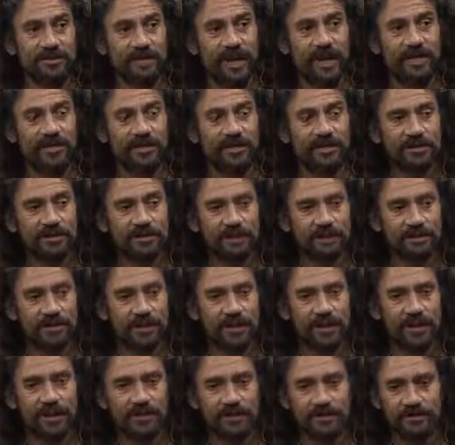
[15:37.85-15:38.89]
18,
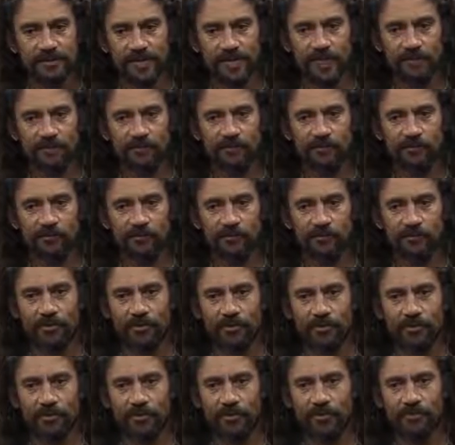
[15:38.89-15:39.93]
something like that. Yeah, before
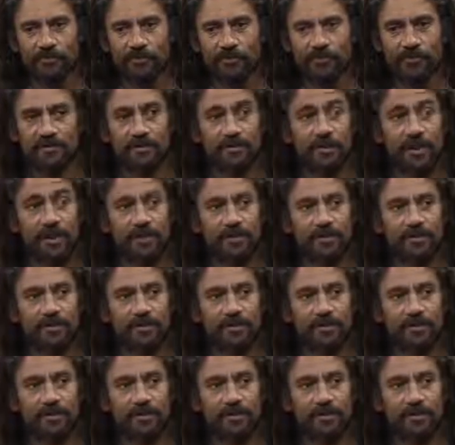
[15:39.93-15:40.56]
moving around